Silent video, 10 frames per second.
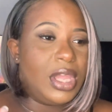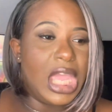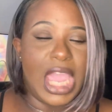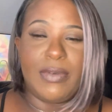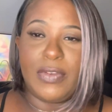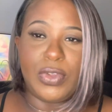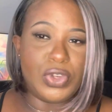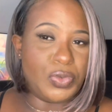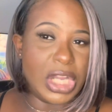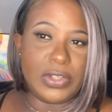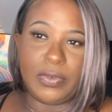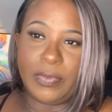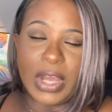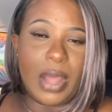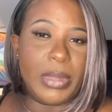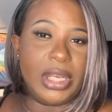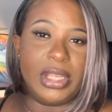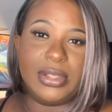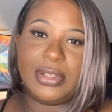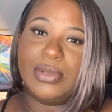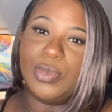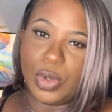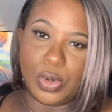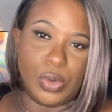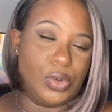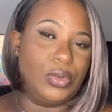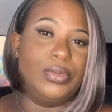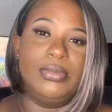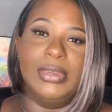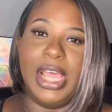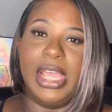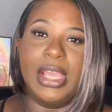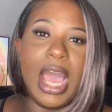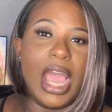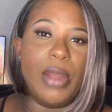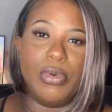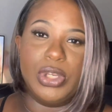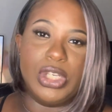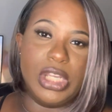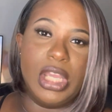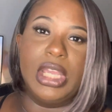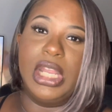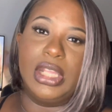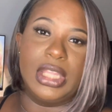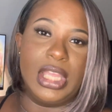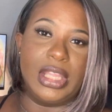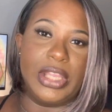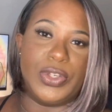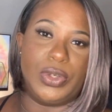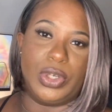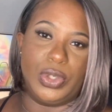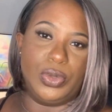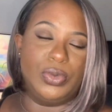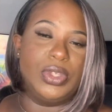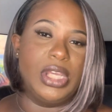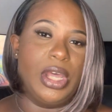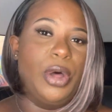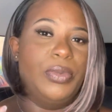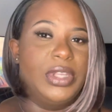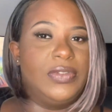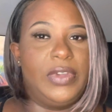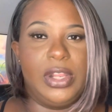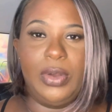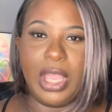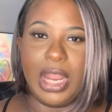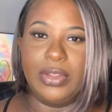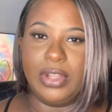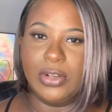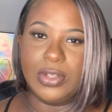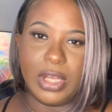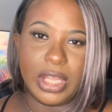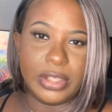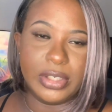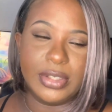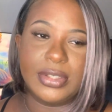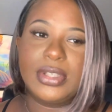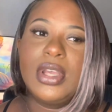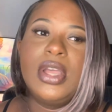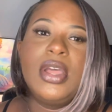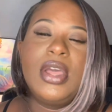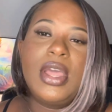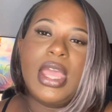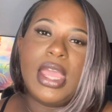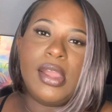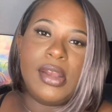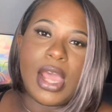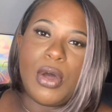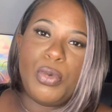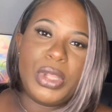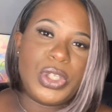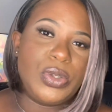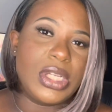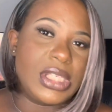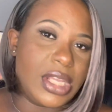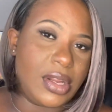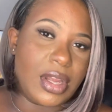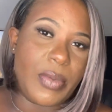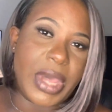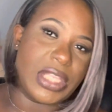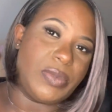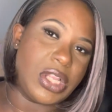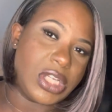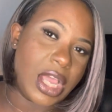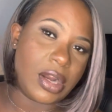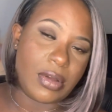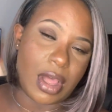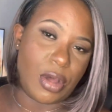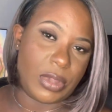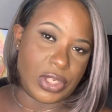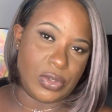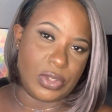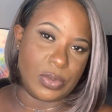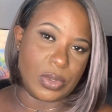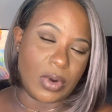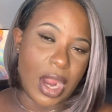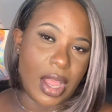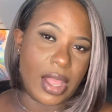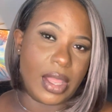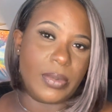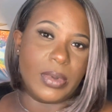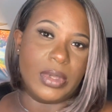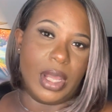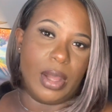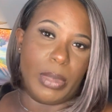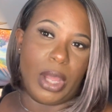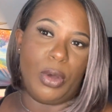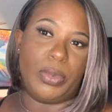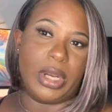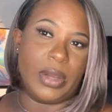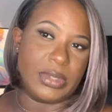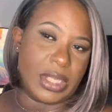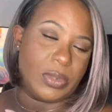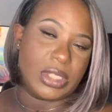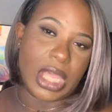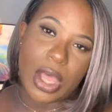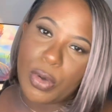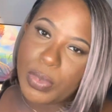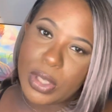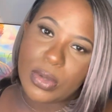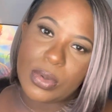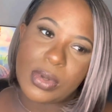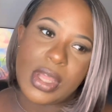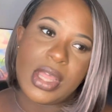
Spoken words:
Even if you just watch it for 5 minutes, cool. Like, I appreciate anything that you can do to help this video get out there to others. And I hope that you continue to come back to my channel. I hope that you subscribe. I hope that I was able to help you.